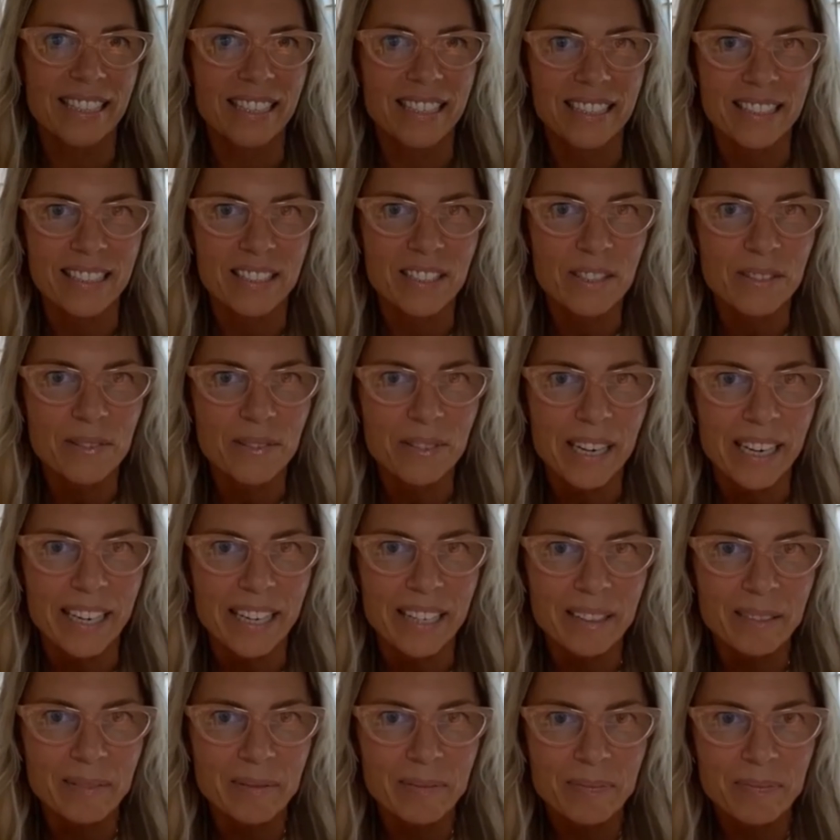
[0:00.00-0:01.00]
is
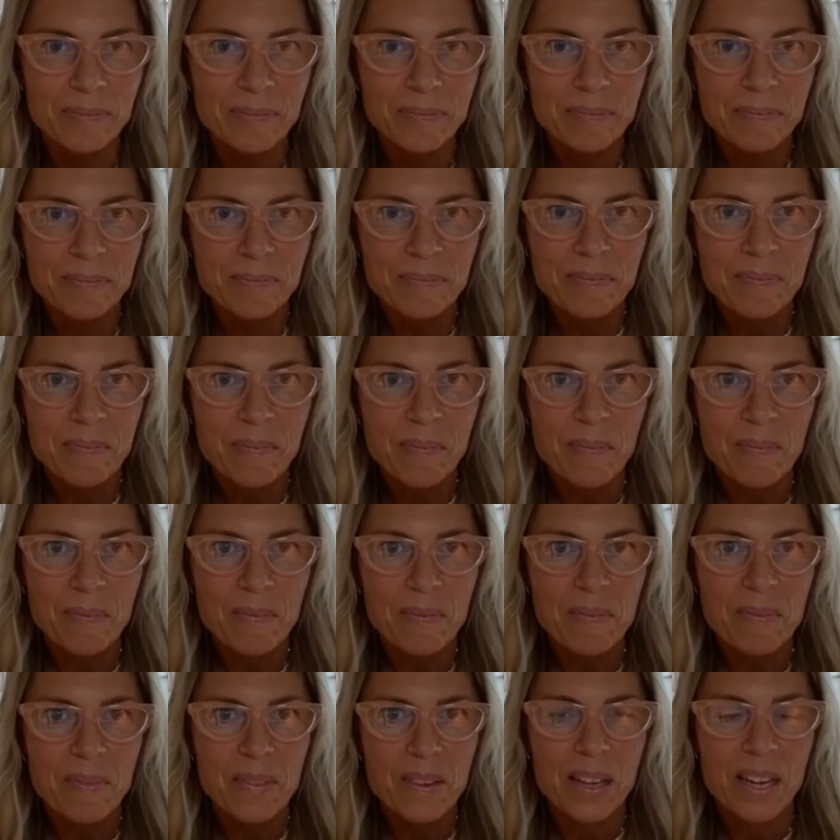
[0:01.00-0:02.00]
3.
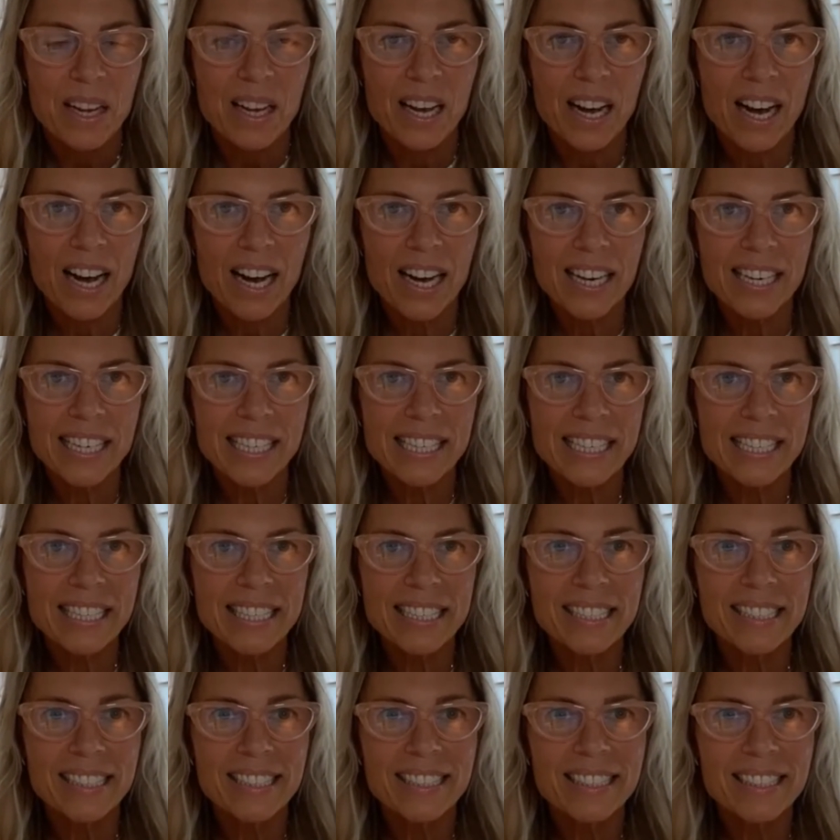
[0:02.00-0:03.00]

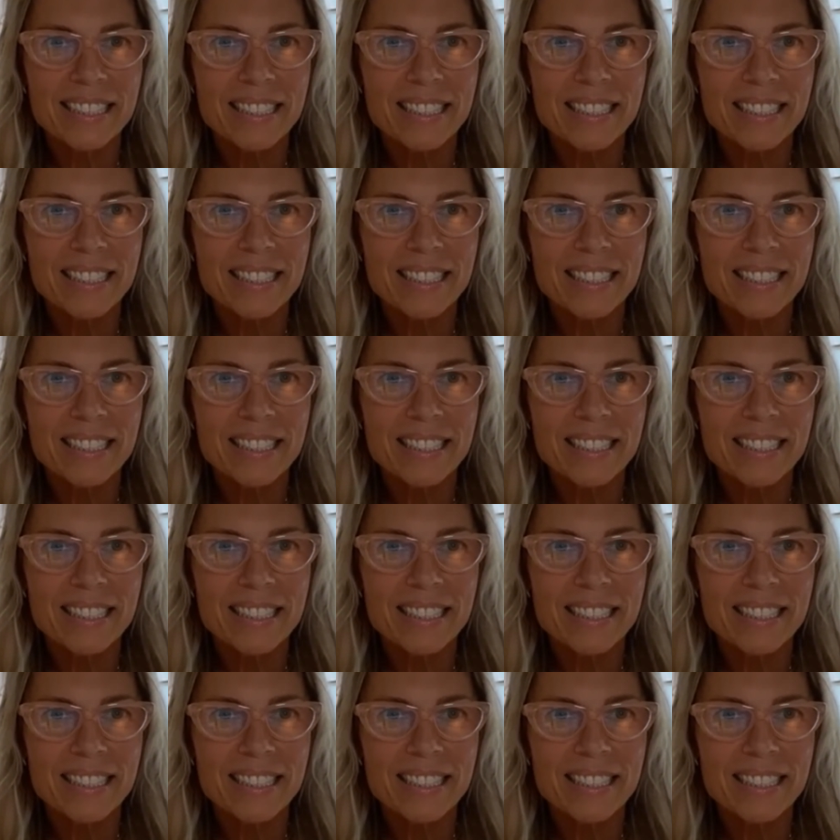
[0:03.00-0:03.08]
But